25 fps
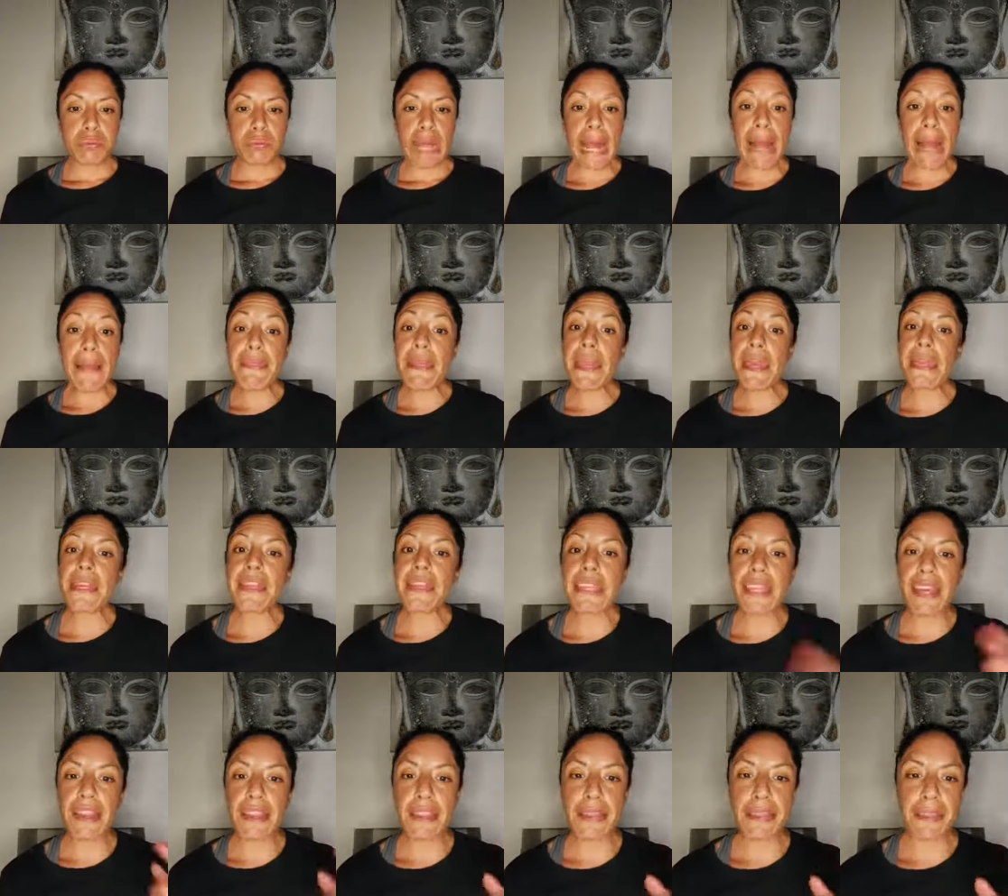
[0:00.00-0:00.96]
And then
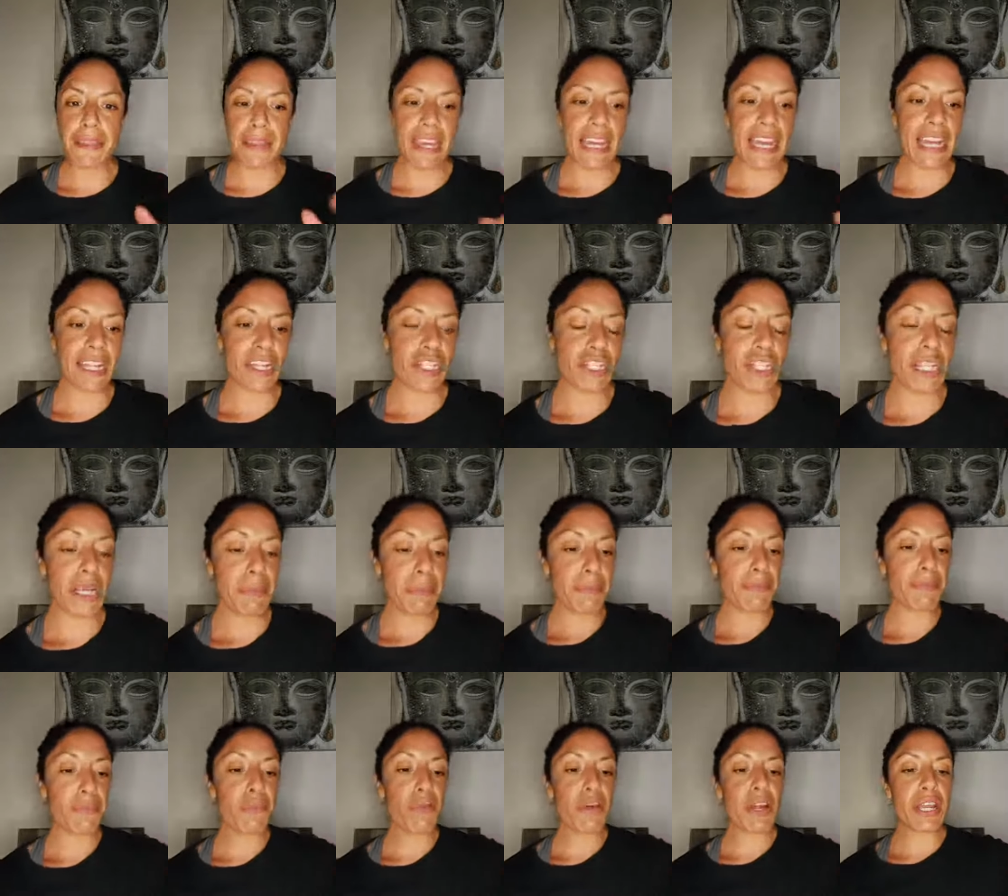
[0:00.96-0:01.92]
the other thing, actually,
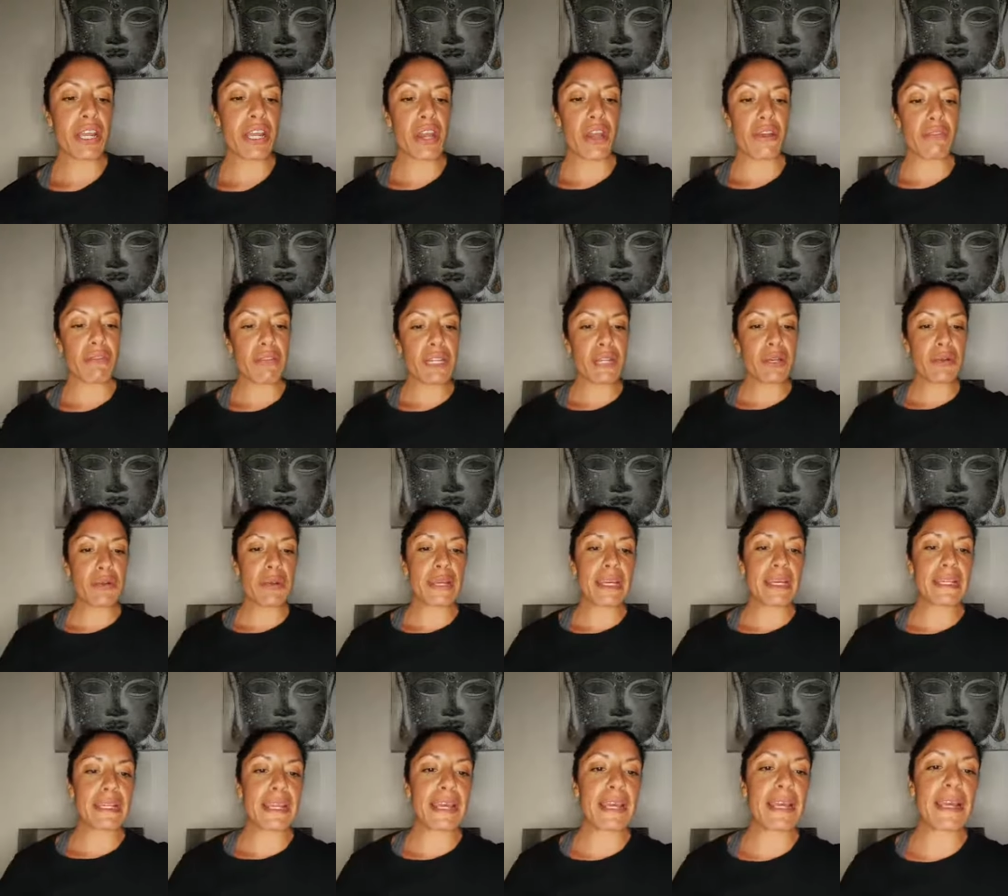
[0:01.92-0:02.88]
before I go really
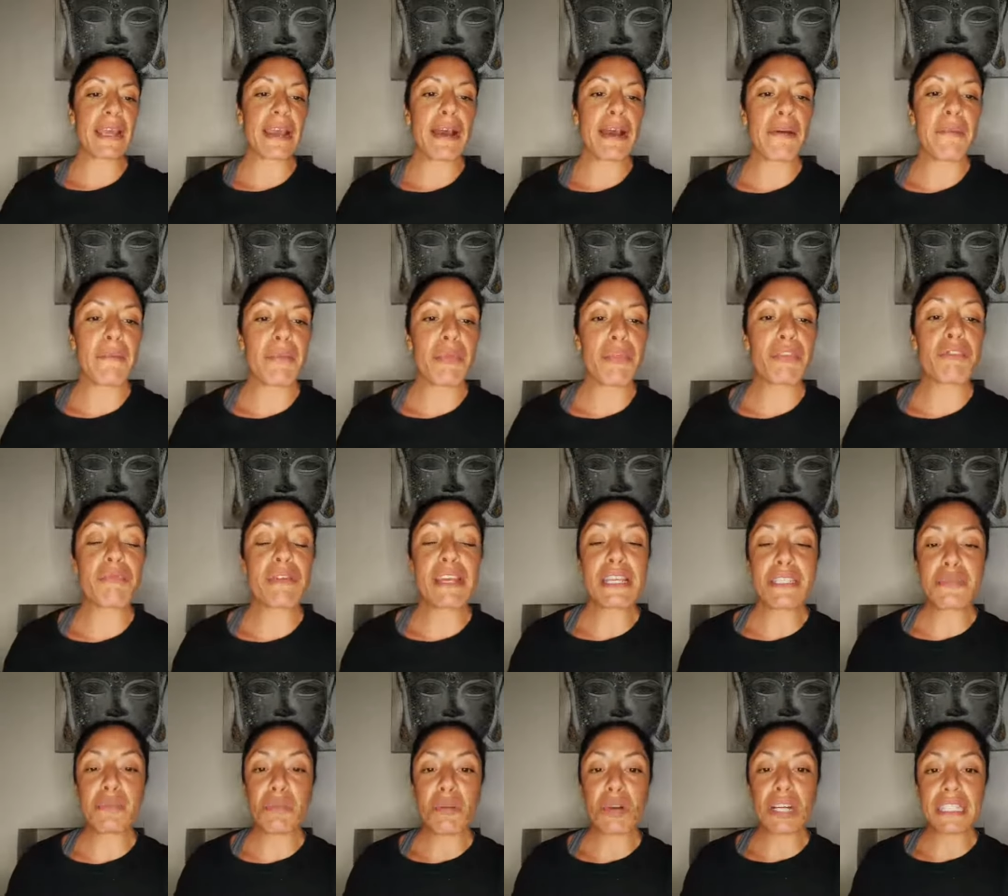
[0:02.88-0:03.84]
quickly, um, the
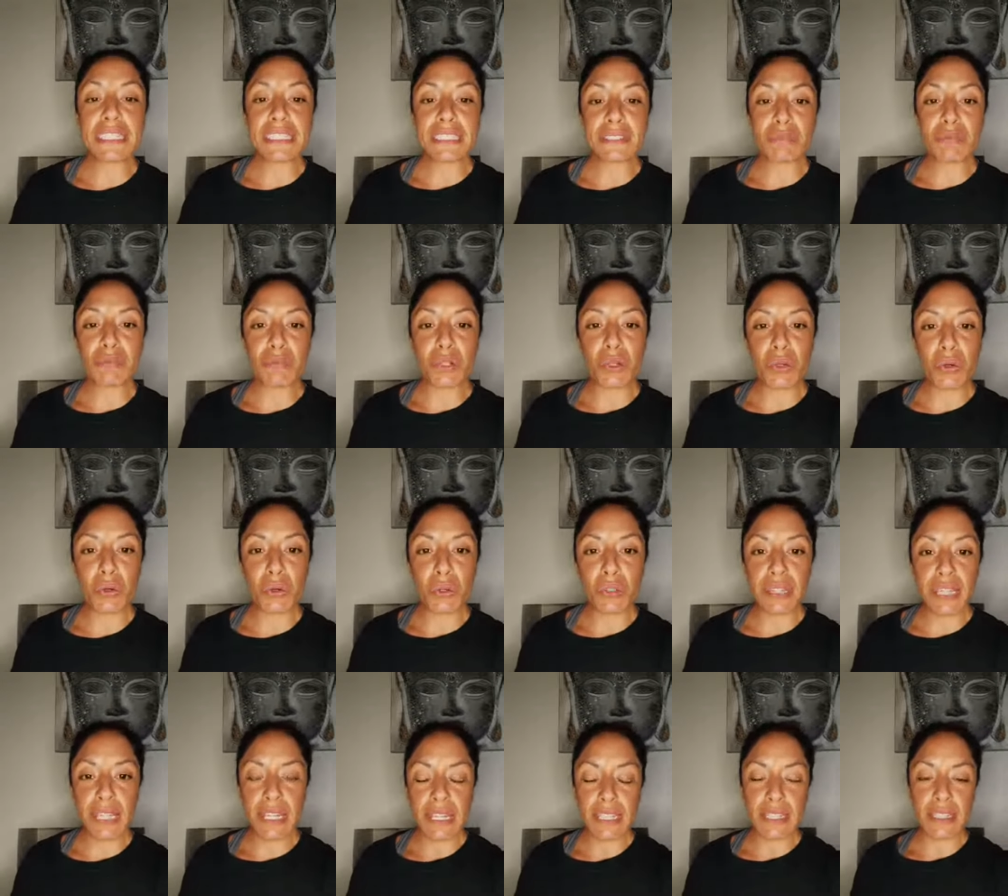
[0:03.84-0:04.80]
reason why I didn't
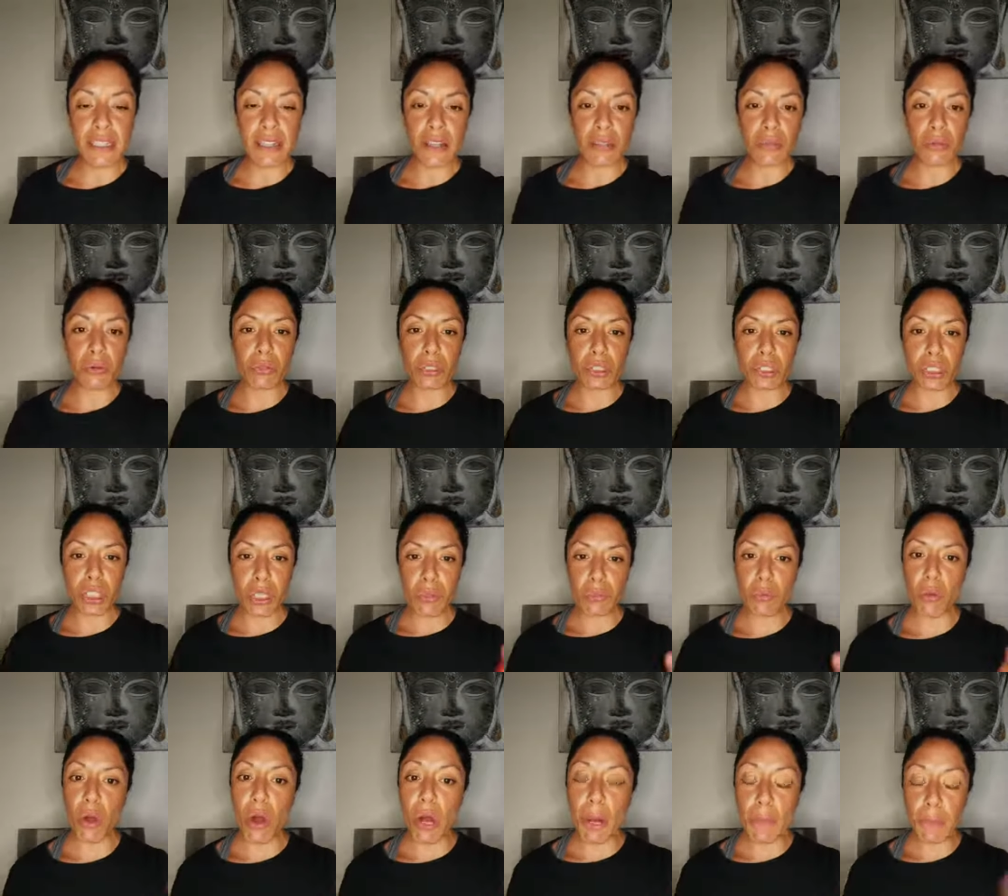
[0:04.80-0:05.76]
record this, and I thought, you know
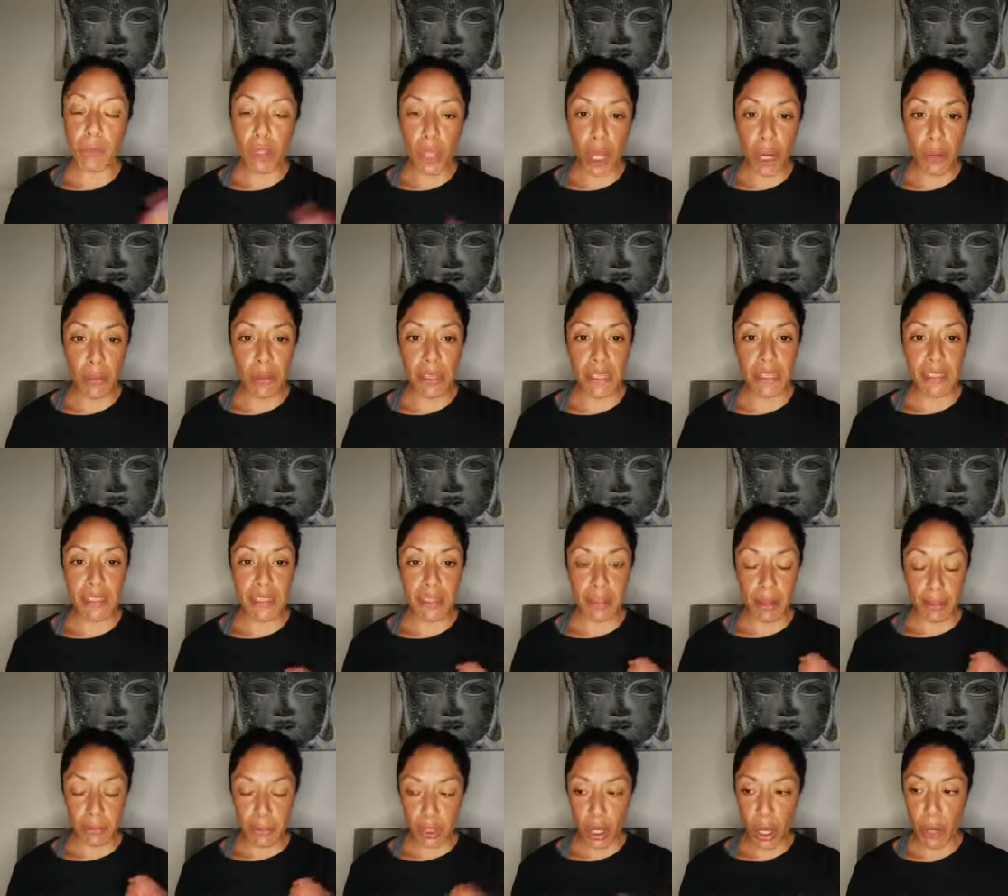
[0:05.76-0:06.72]
what, I'm going,
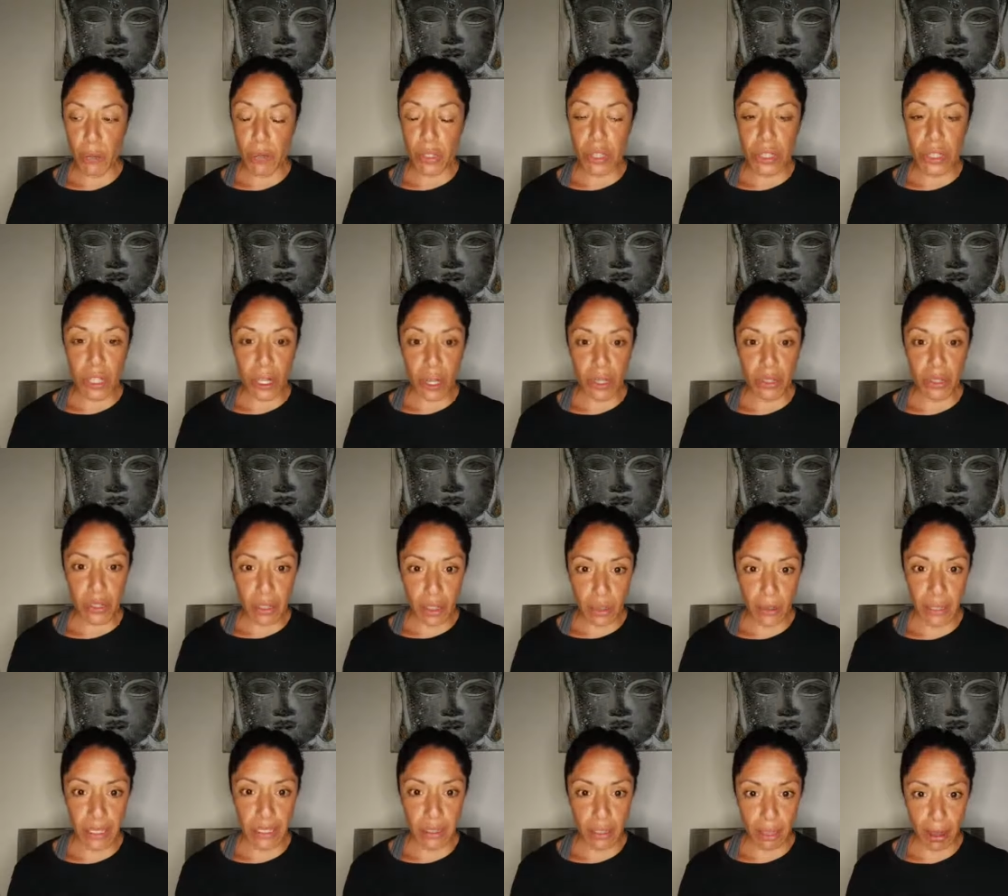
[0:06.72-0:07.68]
I'm going to go
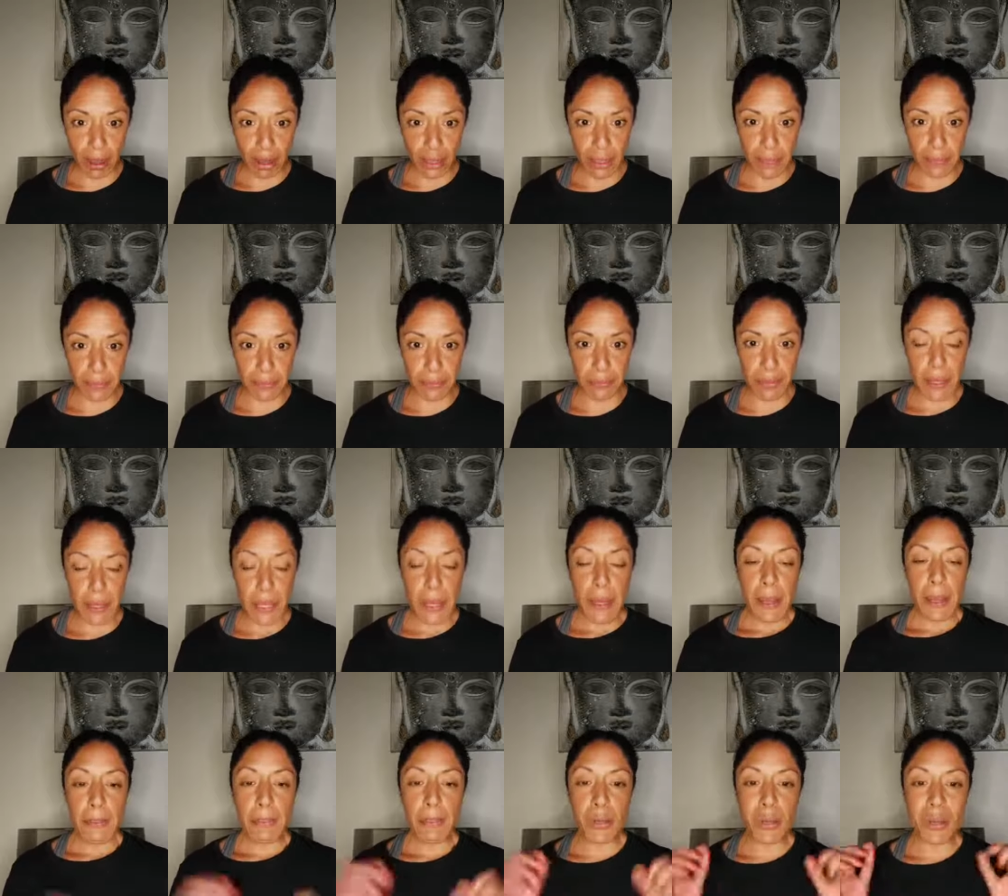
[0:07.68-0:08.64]
do it live
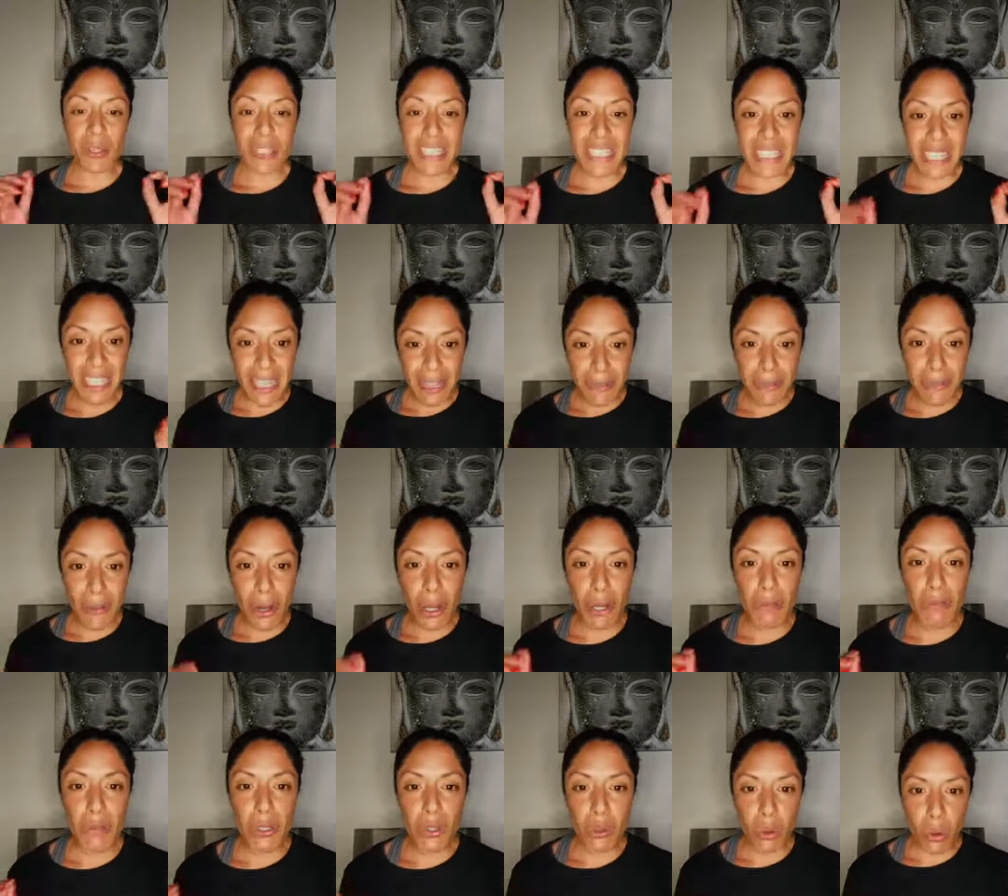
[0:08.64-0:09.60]
because if I
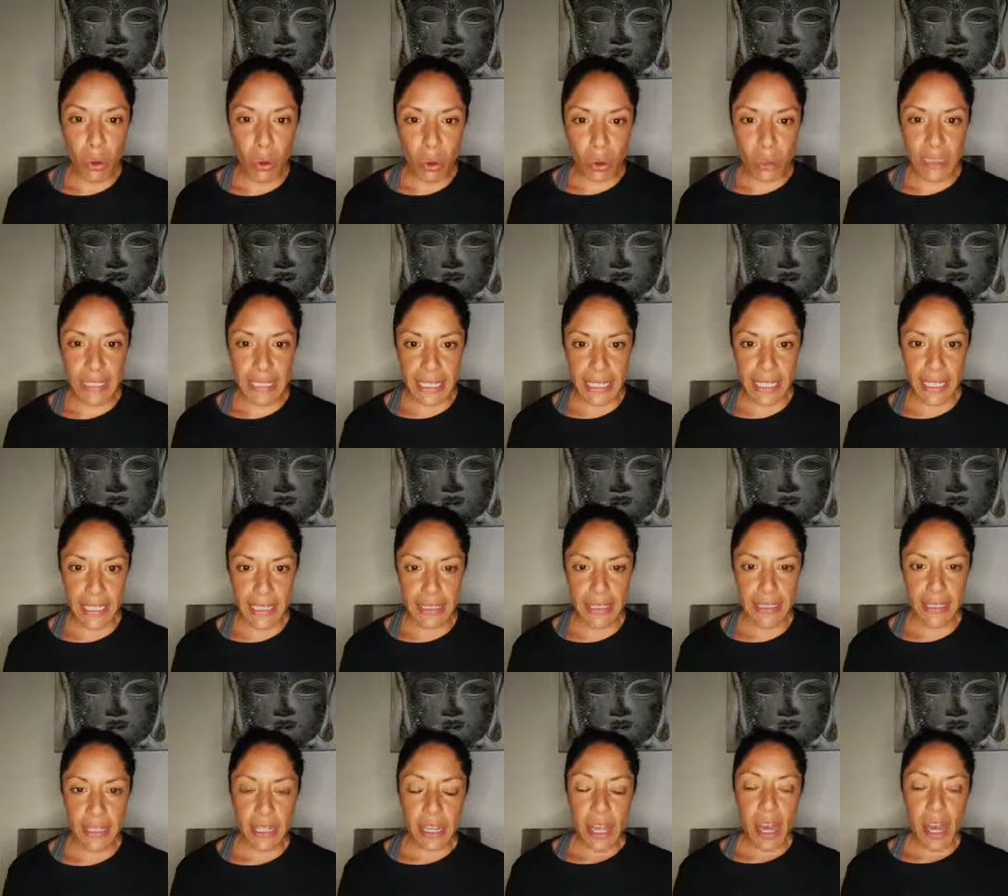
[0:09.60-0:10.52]
record it,